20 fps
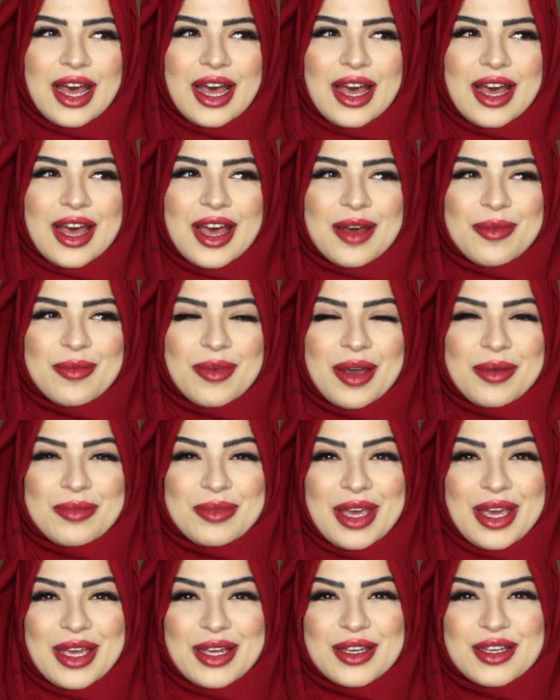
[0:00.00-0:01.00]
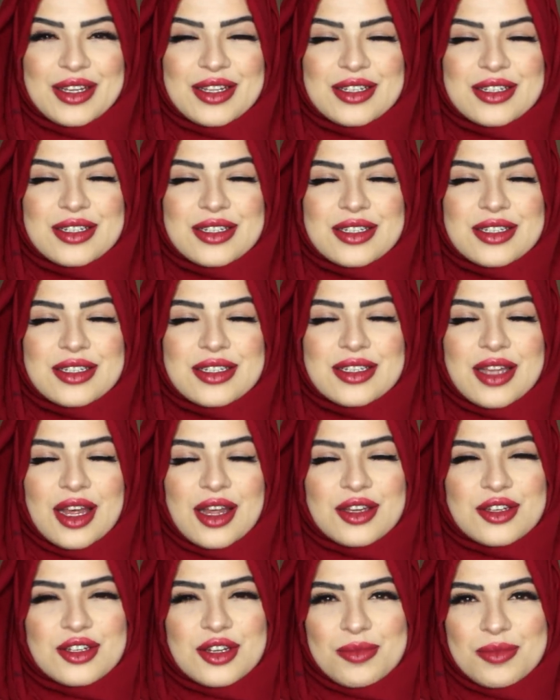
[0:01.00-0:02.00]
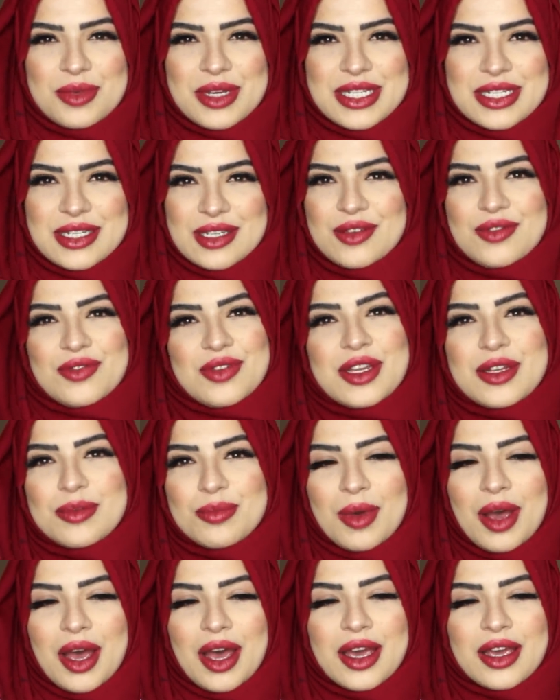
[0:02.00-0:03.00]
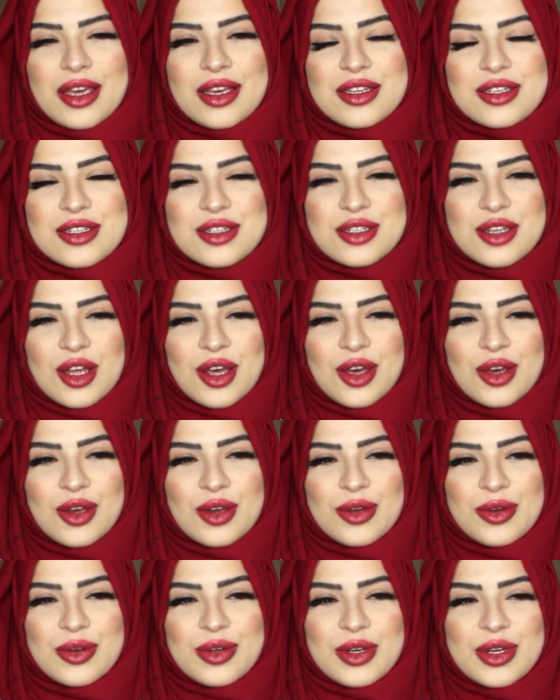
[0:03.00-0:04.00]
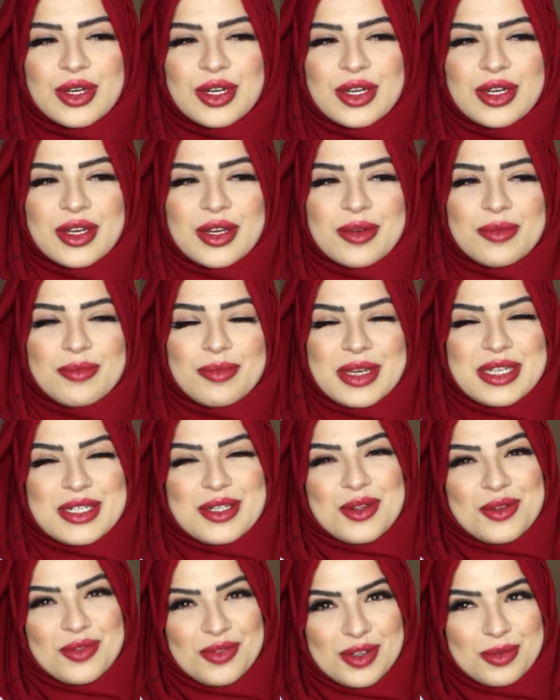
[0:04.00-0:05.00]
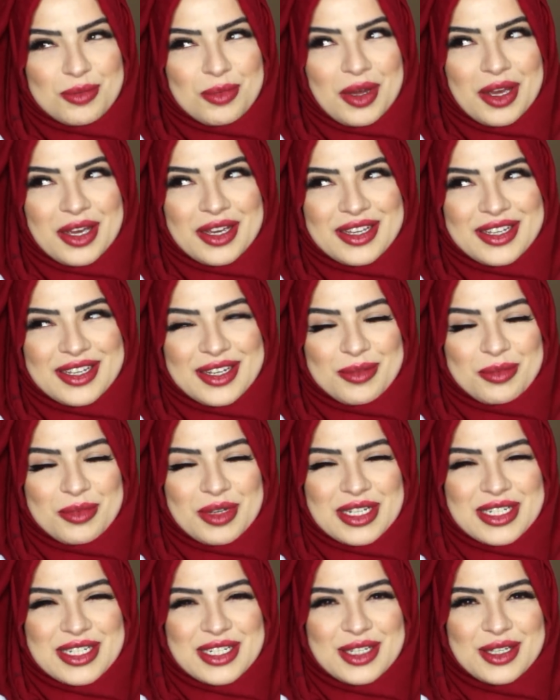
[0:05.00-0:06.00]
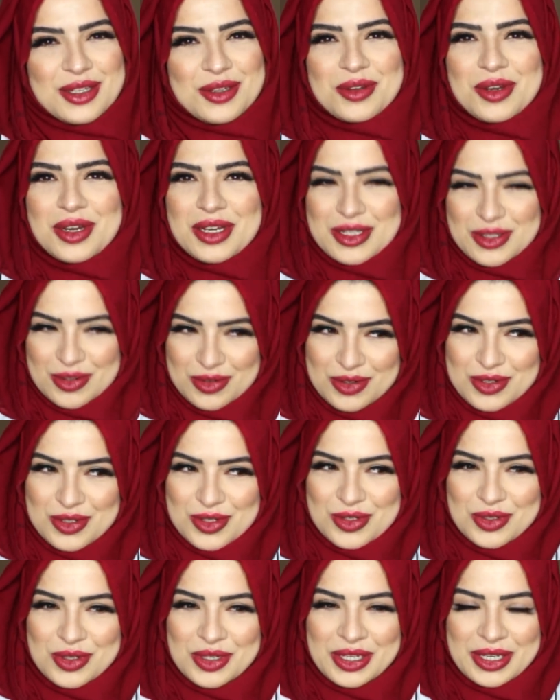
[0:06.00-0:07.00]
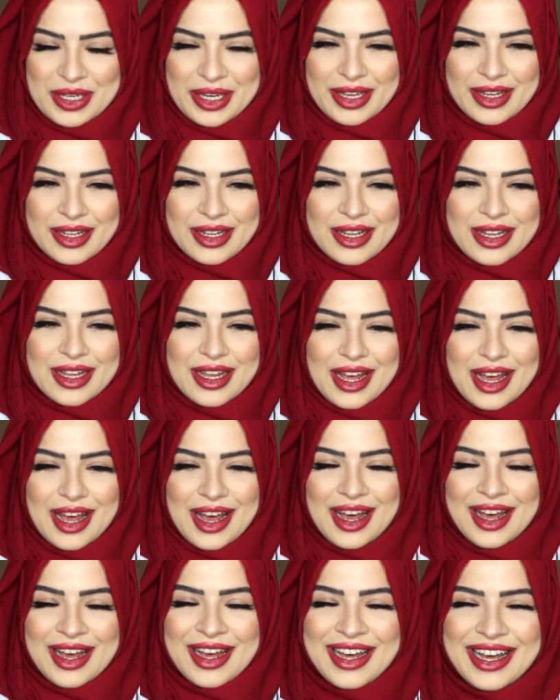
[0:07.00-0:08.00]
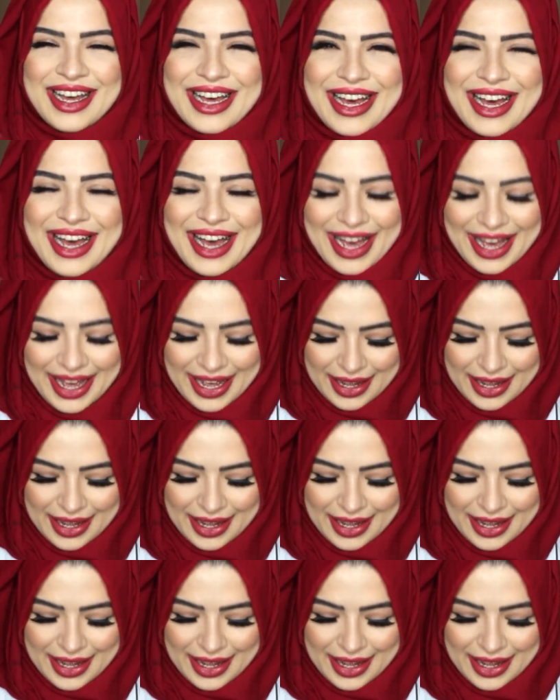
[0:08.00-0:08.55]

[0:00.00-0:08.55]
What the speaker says: I'm getting such amazing feedback, so based on the feedback, I'm guessing you guys are enjoying it.